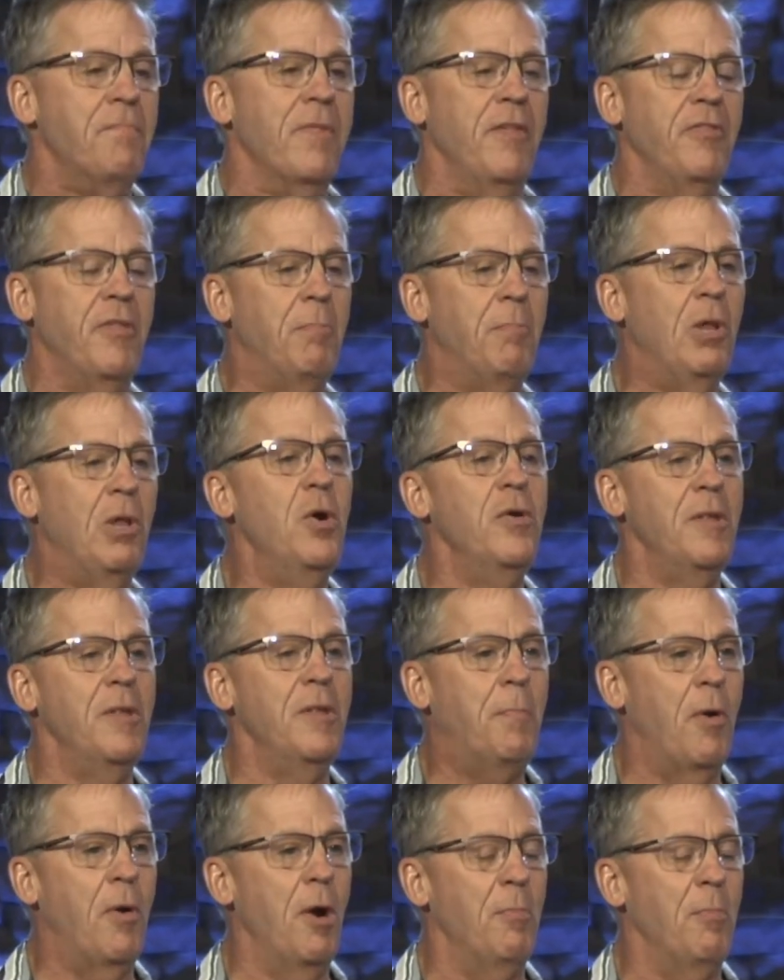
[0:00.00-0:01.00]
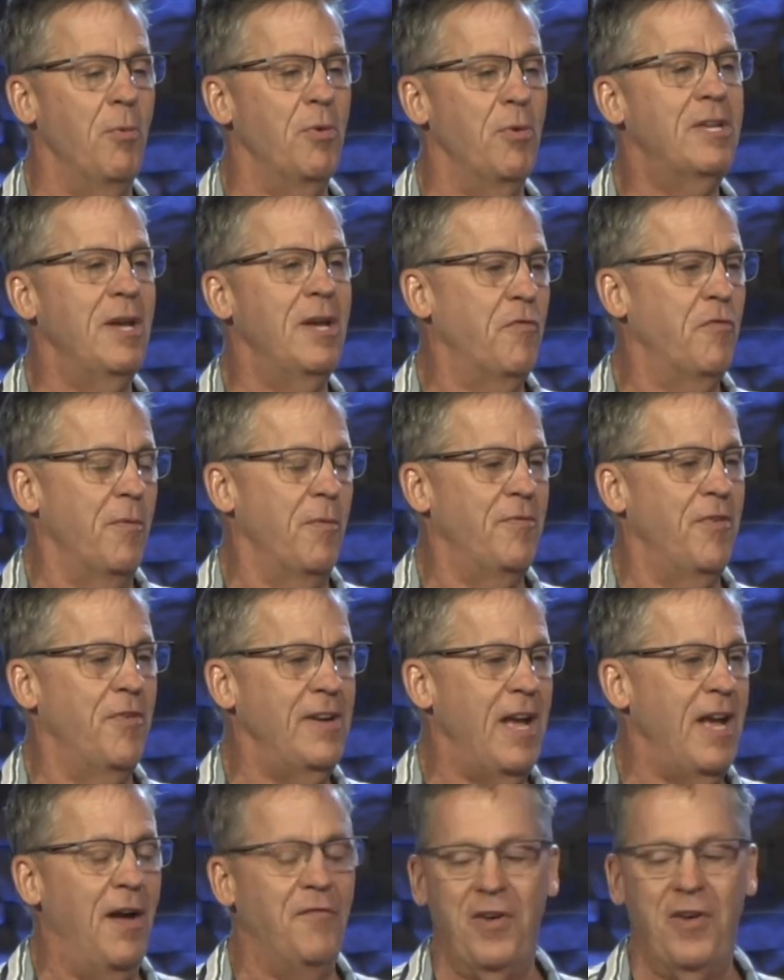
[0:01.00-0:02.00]
the blue and the purple would come from a very,
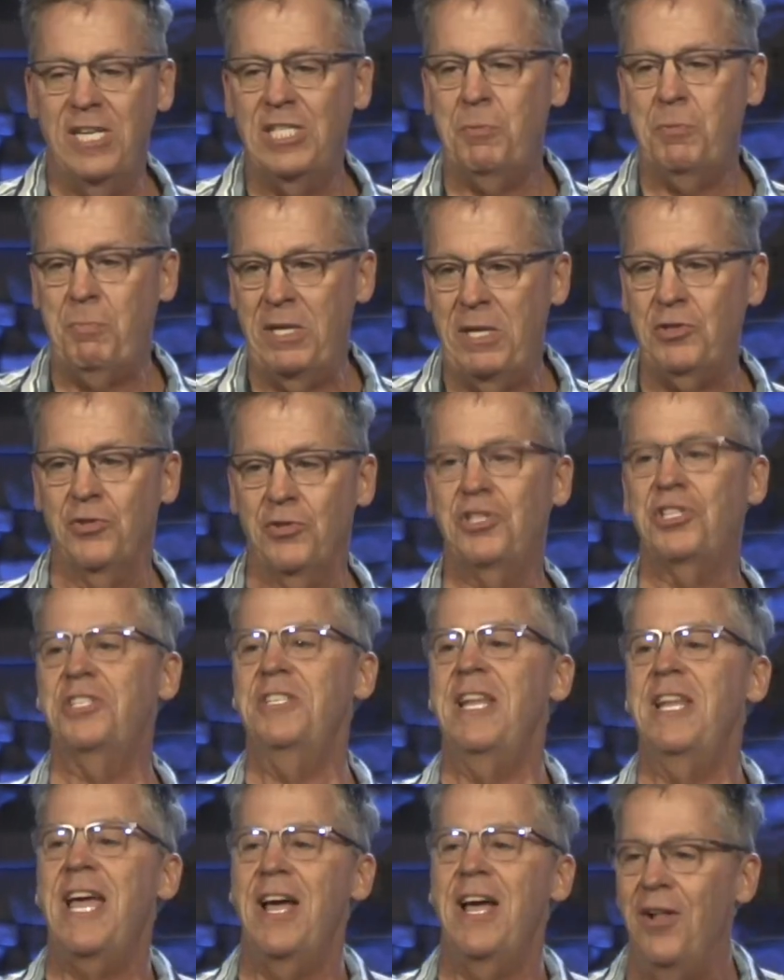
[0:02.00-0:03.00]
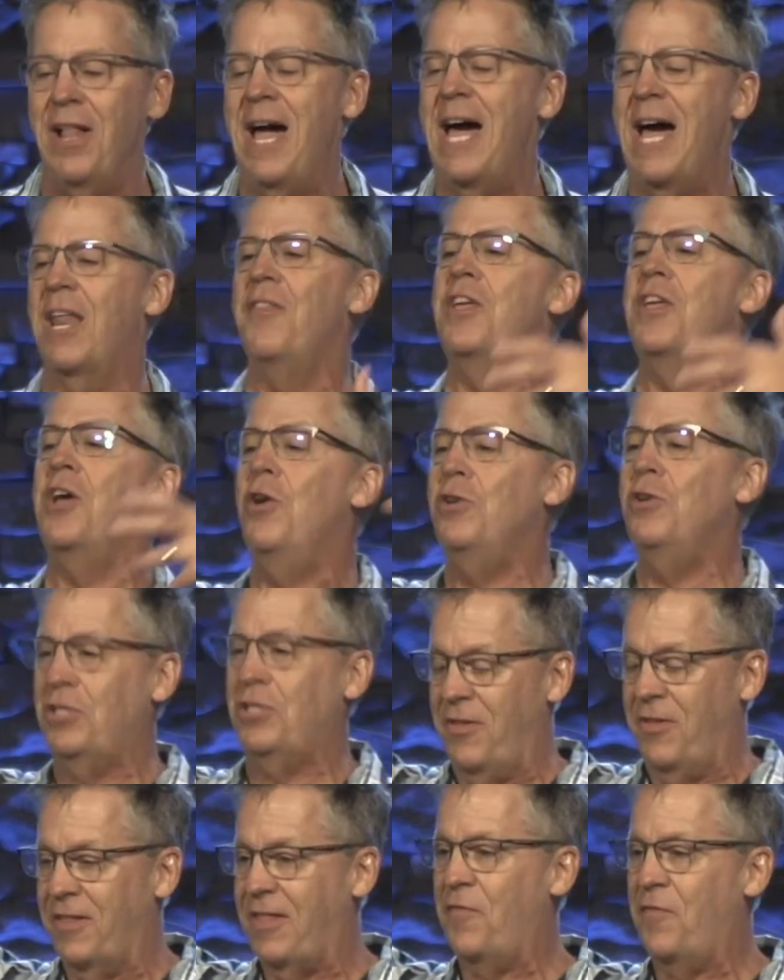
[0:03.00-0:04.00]
a very, special snail out in the
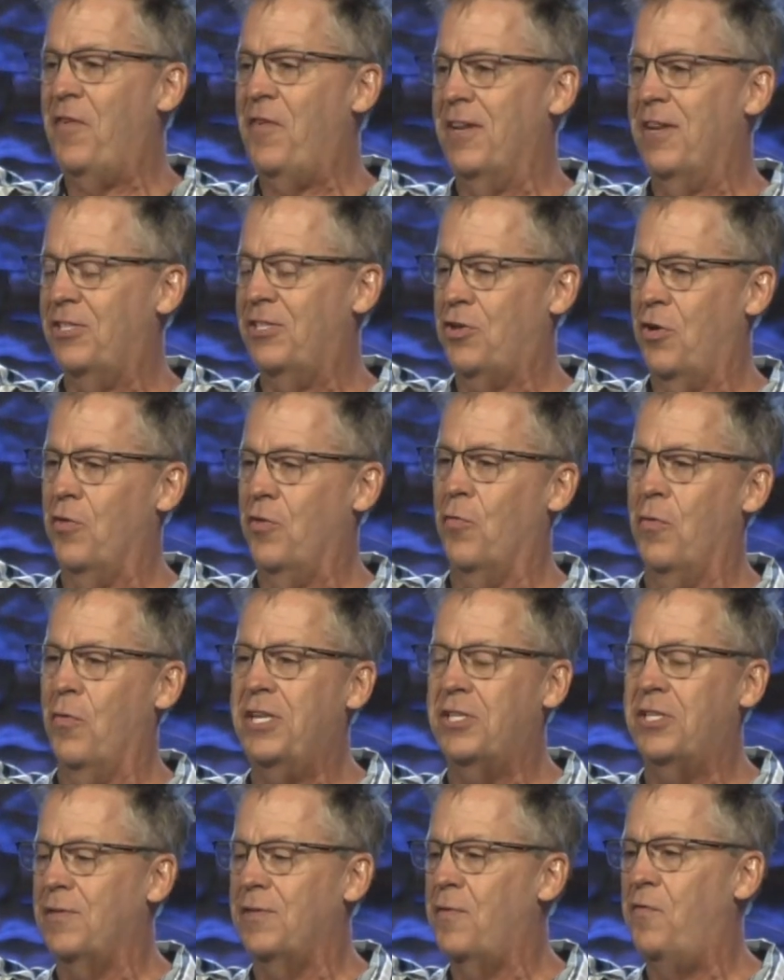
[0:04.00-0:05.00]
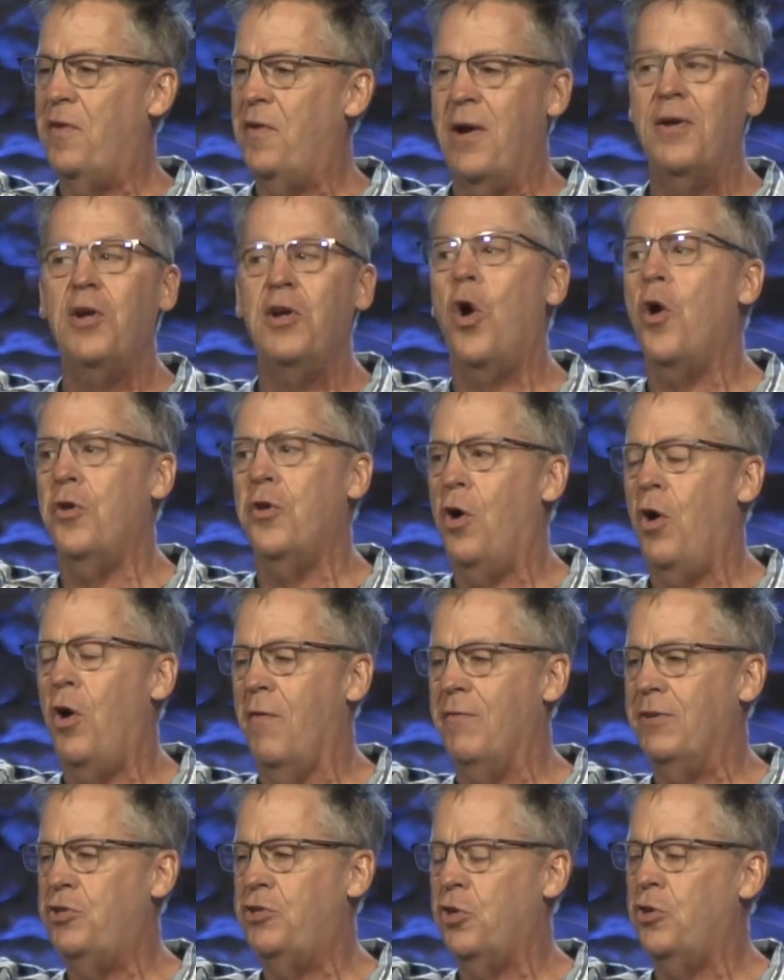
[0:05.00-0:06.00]
ocean that they found in certain regions, very hard to
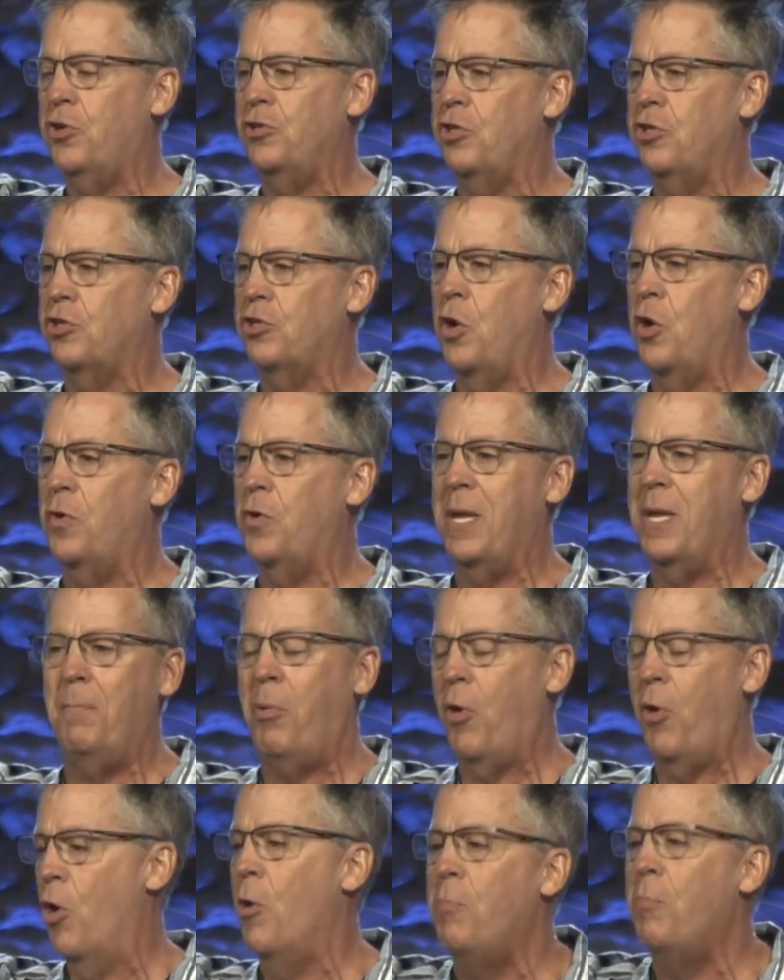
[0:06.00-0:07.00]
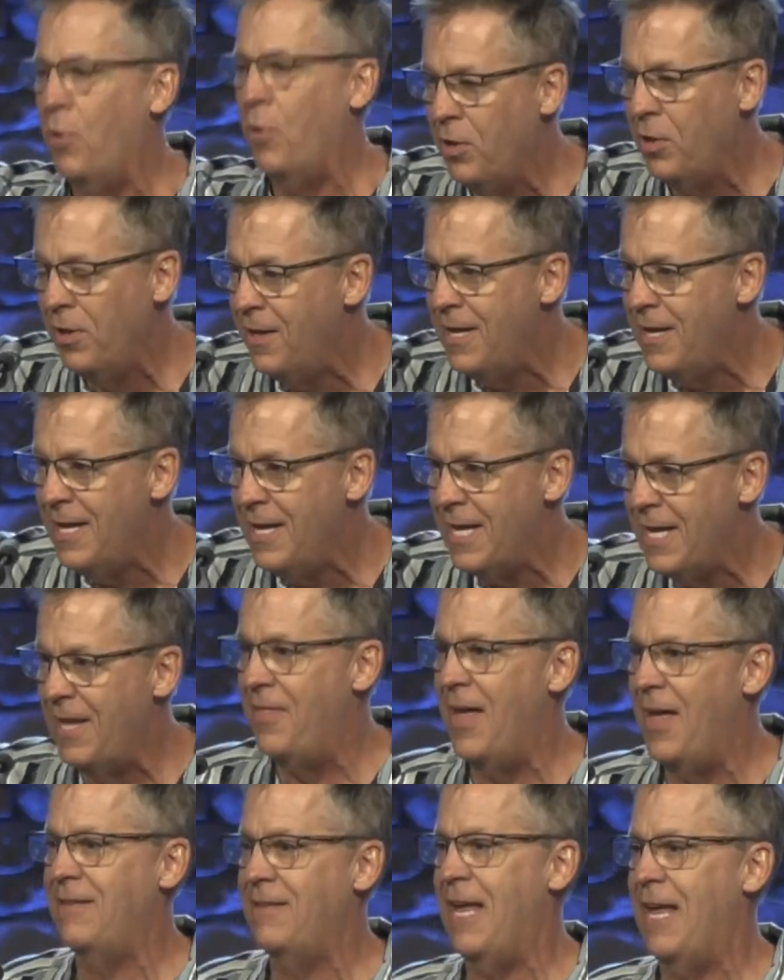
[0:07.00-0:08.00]
harvest. You couldn't just go get purple in
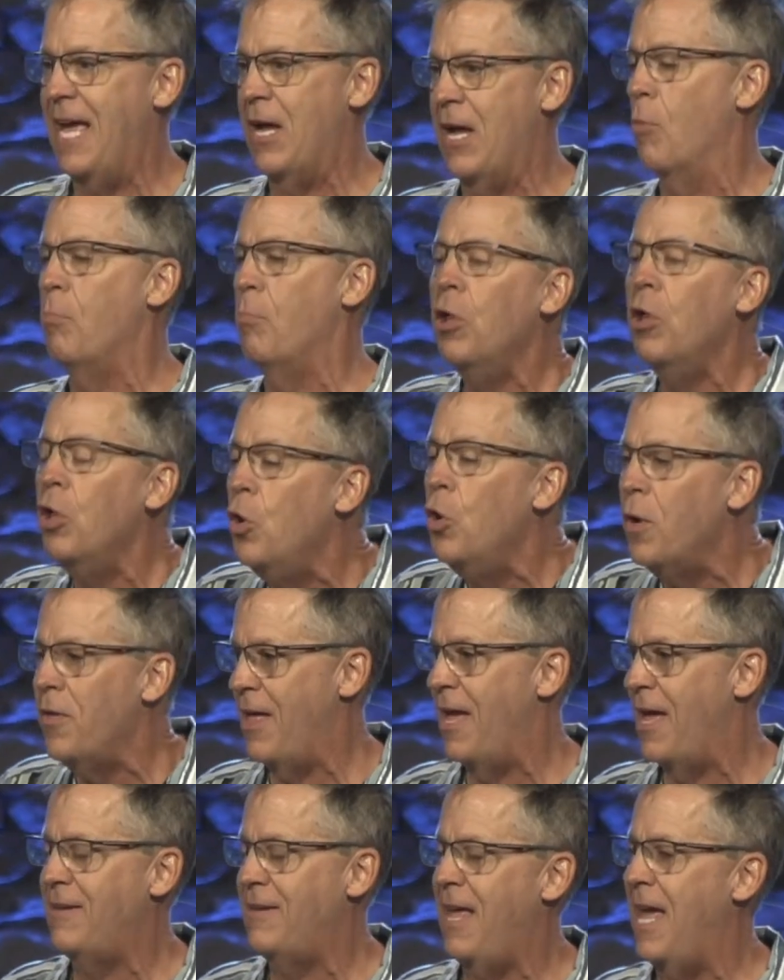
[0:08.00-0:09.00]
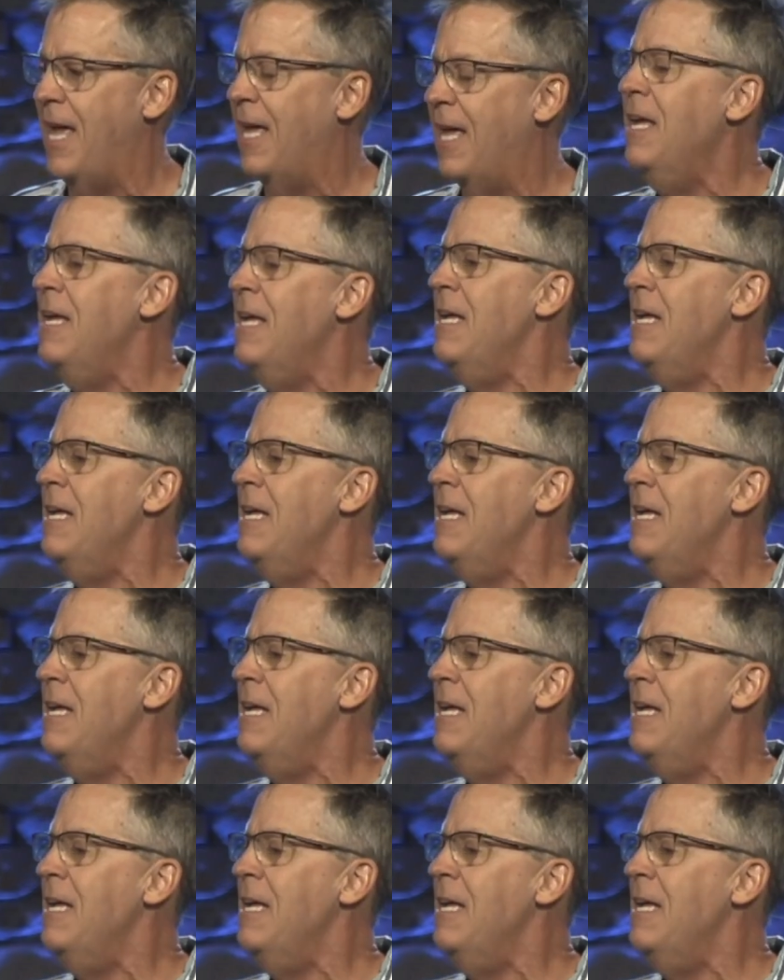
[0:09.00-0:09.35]
that day or blue in that day.